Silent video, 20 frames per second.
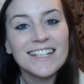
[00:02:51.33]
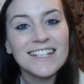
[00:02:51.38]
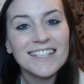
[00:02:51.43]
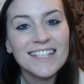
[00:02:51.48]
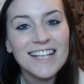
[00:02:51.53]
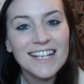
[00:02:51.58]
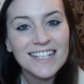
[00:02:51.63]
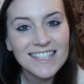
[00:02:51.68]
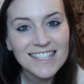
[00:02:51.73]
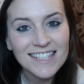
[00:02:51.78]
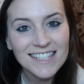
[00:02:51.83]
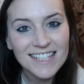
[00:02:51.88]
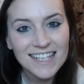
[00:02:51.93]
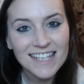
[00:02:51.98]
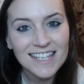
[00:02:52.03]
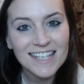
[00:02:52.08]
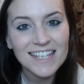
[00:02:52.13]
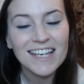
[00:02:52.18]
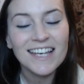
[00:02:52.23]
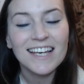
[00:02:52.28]
let's
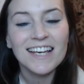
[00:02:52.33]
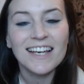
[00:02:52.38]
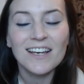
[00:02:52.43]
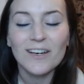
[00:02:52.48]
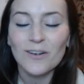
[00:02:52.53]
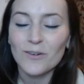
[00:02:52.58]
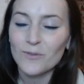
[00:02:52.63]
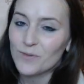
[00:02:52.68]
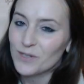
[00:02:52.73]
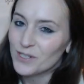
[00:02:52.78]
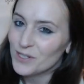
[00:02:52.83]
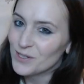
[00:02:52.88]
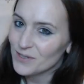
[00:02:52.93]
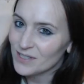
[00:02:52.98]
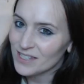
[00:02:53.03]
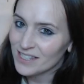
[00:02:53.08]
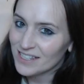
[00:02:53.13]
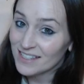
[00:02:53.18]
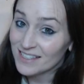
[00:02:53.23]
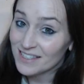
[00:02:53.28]
see which you
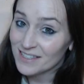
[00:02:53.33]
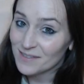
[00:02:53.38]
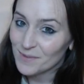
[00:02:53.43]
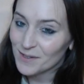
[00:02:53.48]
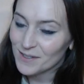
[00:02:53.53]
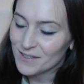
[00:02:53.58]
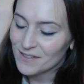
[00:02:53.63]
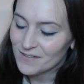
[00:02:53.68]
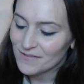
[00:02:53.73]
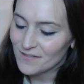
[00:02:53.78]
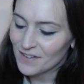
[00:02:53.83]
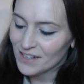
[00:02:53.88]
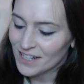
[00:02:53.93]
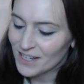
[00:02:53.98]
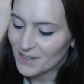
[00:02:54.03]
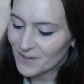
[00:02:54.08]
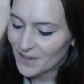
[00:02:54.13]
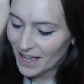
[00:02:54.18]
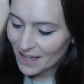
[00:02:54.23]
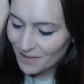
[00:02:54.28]
think is the most
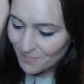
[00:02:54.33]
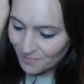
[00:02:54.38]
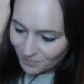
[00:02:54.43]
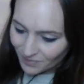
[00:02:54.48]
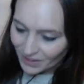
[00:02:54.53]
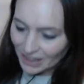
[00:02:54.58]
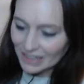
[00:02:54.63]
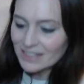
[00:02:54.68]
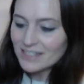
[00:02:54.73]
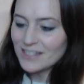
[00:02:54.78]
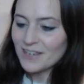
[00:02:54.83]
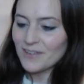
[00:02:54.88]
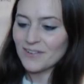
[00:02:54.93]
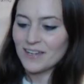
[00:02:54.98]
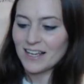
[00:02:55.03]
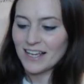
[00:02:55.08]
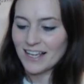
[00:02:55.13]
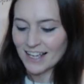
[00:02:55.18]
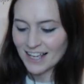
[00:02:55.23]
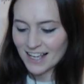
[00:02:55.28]
funny. Okay, so
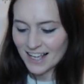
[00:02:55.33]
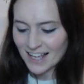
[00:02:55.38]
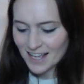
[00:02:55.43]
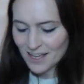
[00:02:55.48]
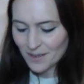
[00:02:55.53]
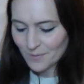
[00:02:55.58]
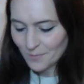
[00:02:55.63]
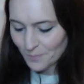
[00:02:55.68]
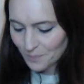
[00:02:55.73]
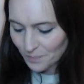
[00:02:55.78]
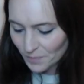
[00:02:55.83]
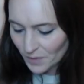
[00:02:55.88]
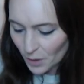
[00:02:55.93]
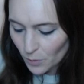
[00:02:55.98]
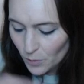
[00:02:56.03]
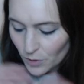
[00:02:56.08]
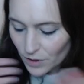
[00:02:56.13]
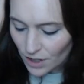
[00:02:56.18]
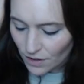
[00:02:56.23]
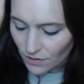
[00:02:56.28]
I
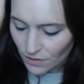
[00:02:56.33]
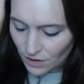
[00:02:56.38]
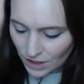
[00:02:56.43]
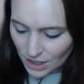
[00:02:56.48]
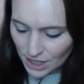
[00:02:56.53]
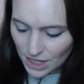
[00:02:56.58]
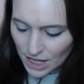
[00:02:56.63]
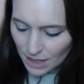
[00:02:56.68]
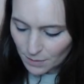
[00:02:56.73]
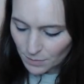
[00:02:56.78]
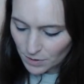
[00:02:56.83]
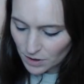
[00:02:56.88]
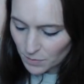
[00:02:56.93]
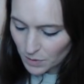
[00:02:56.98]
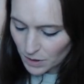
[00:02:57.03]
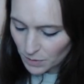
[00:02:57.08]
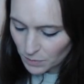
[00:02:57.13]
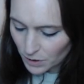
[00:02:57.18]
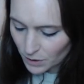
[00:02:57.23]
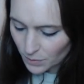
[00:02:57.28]
won't give you the name of the
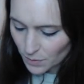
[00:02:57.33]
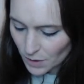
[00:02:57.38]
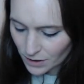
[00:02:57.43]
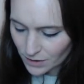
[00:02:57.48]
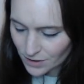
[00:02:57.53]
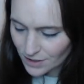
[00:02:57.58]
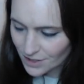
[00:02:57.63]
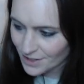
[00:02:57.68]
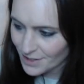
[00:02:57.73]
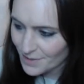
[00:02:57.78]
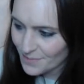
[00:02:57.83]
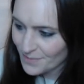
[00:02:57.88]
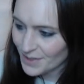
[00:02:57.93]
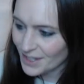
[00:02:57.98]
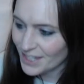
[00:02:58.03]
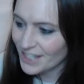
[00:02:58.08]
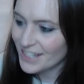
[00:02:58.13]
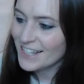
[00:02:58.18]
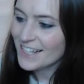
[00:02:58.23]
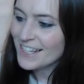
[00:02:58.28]
people who posted them,
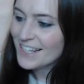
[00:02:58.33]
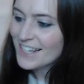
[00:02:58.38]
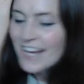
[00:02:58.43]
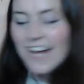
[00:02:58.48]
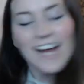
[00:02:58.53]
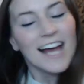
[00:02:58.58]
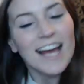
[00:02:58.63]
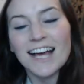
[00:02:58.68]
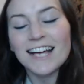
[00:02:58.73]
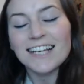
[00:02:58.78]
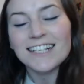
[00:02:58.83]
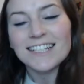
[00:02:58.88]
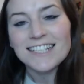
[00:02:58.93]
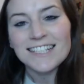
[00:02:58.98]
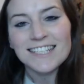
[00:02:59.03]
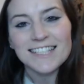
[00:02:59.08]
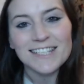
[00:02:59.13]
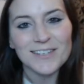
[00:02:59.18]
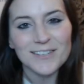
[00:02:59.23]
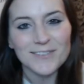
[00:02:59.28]
but
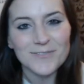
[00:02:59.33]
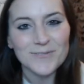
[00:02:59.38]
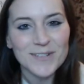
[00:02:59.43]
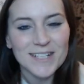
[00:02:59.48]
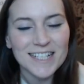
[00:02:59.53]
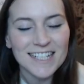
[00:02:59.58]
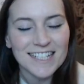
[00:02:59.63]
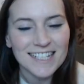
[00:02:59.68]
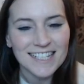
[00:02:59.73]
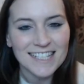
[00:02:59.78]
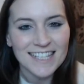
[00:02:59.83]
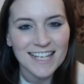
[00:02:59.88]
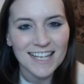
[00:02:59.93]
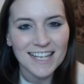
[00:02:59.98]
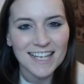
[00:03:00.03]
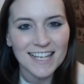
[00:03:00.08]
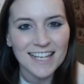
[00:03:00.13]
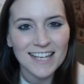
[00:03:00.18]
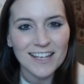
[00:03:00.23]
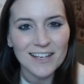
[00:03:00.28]
let's say we need to
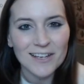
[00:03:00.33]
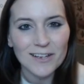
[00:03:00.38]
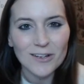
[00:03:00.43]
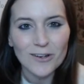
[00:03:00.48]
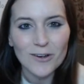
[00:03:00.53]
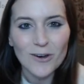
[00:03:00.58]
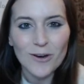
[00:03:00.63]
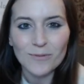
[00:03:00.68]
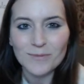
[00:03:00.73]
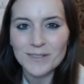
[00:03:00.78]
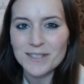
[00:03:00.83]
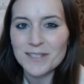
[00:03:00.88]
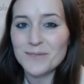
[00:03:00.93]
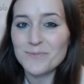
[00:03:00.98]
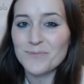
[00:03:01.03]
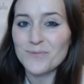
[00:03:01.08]
think: come si